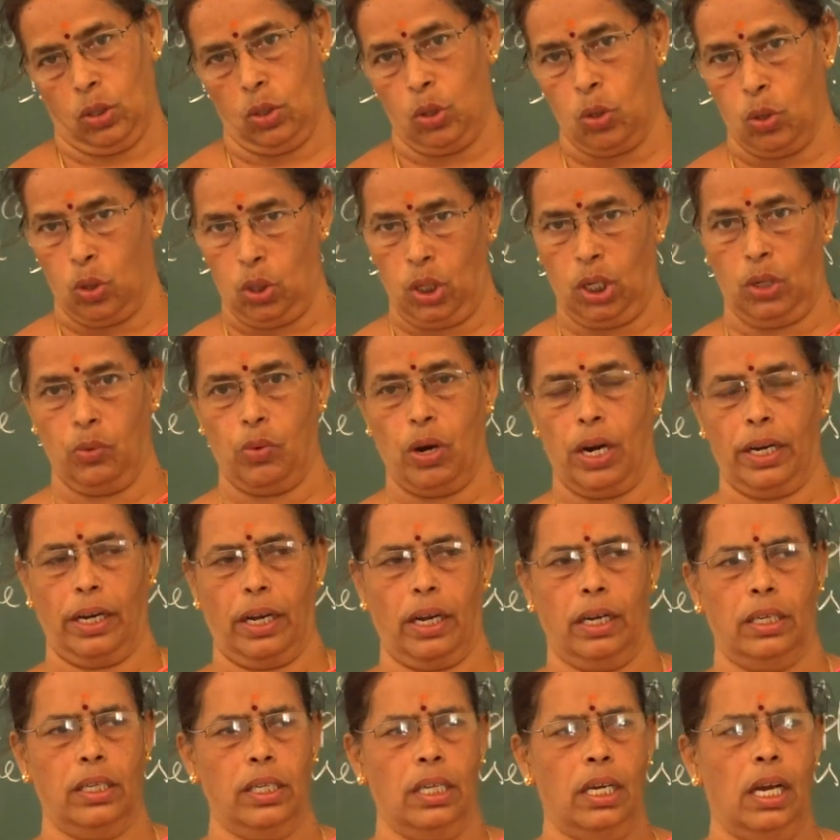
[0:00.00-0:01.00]

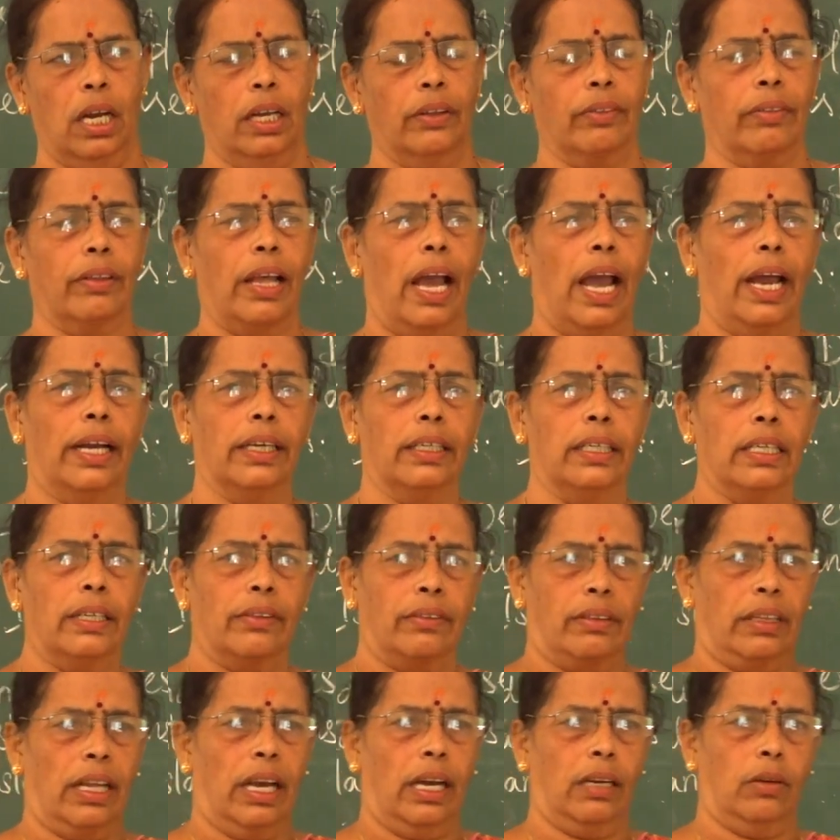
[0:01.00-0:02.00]
Gondwana.
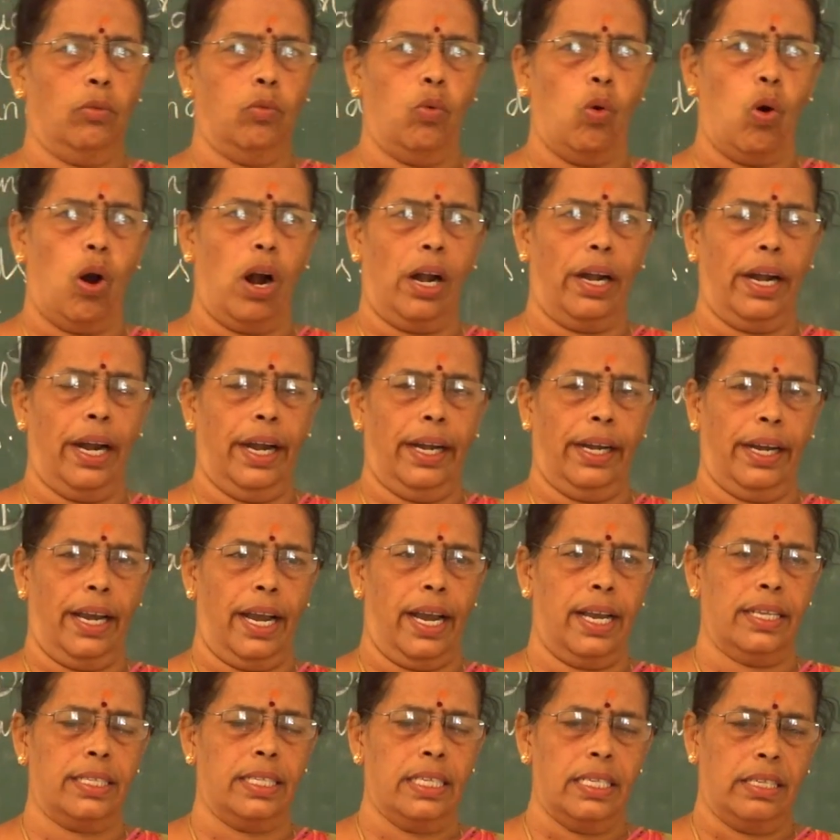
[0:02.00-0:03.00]
Then the olden
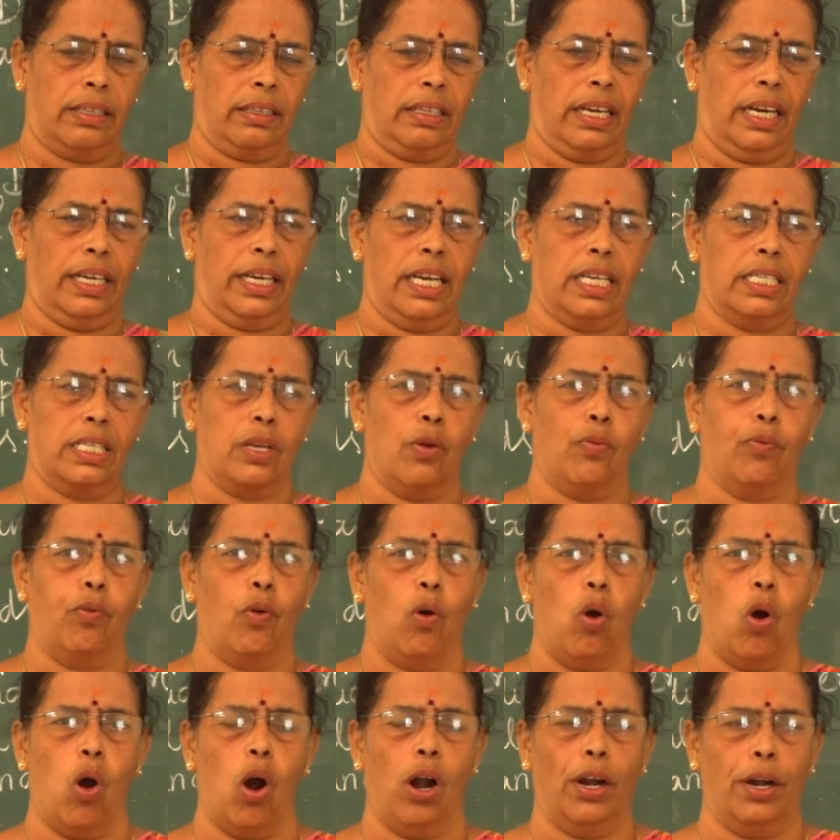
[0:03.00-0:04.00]
days, that is a
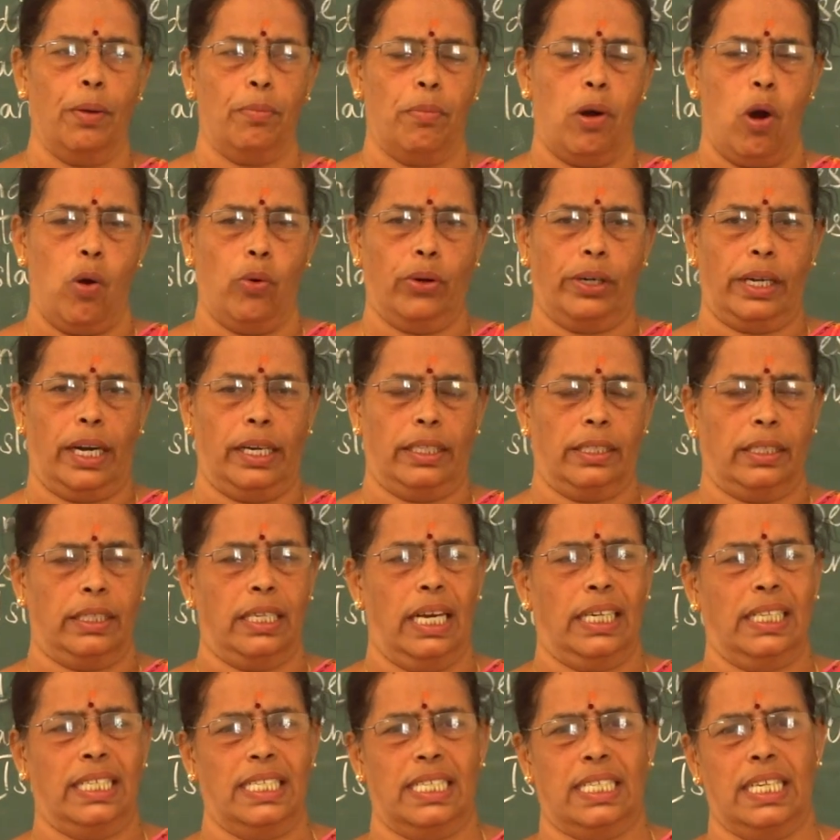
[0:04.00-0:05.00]
fold mountain,
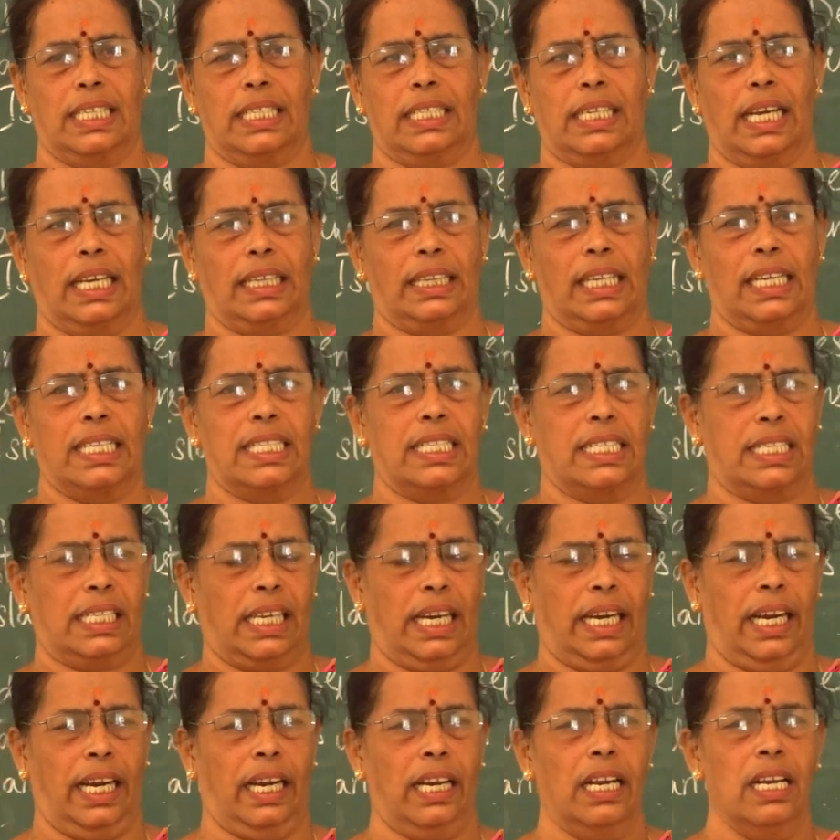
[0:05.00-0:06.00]
that is a Tethys
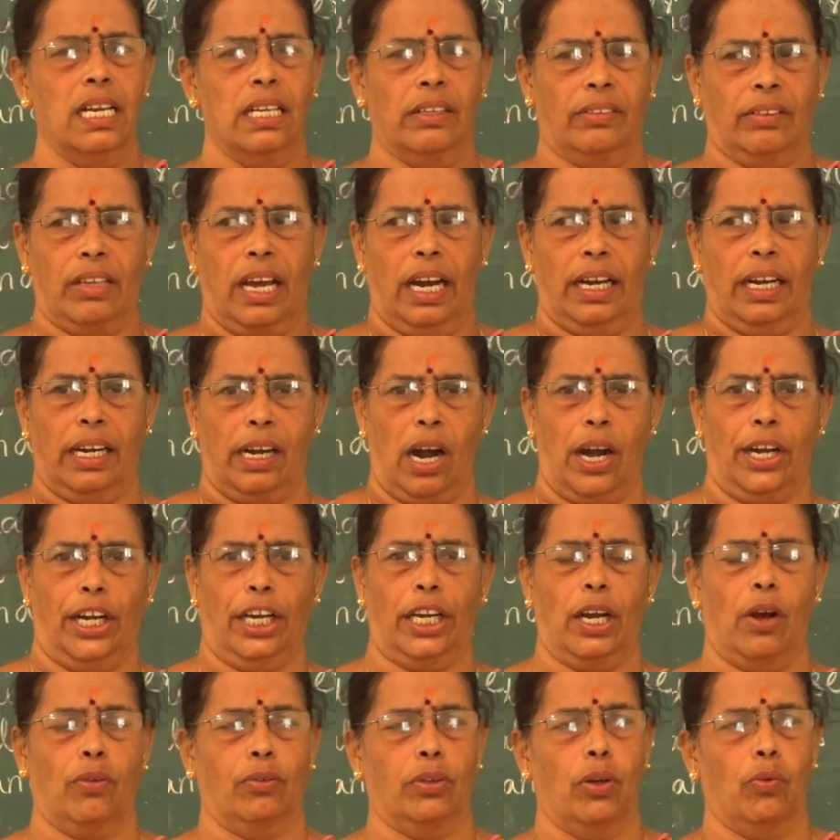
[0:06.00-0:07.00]
Sea, then
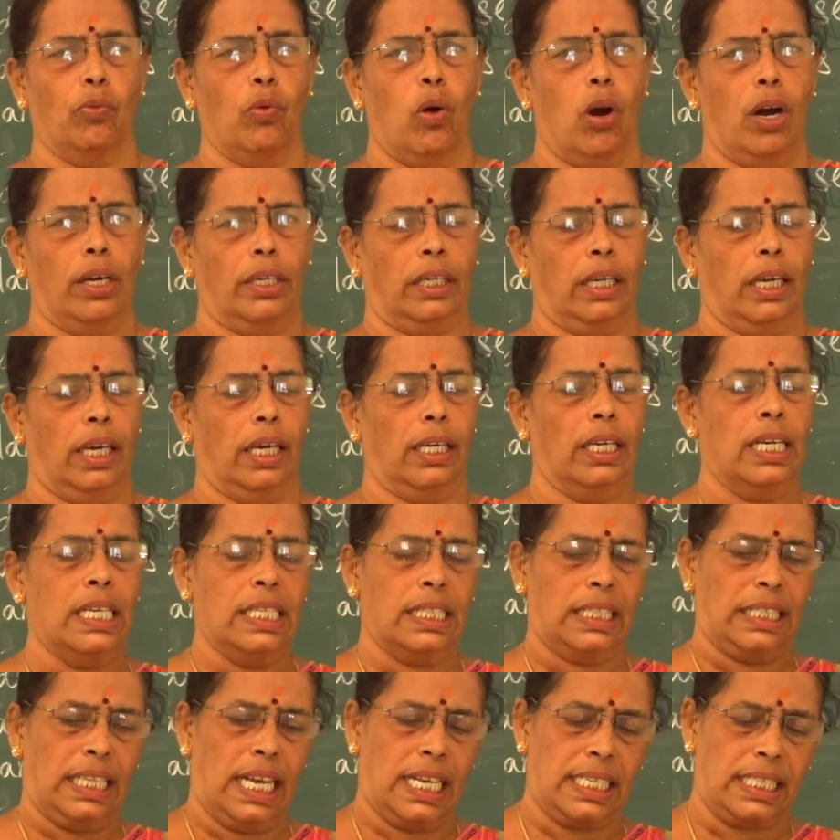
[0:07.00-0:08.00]
running of the water,
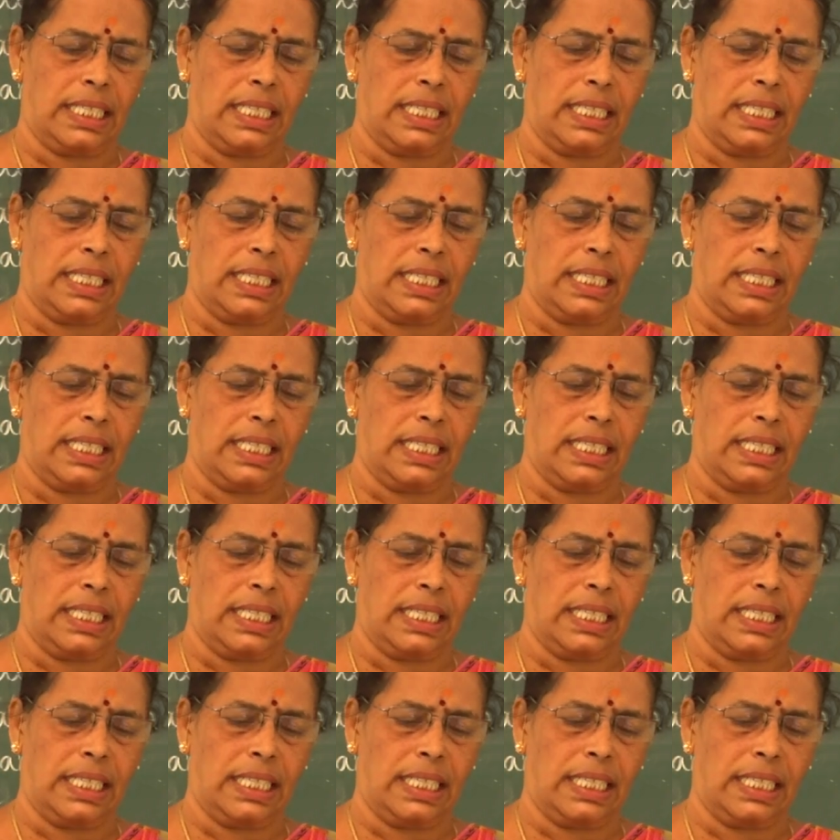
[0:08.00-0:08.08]
the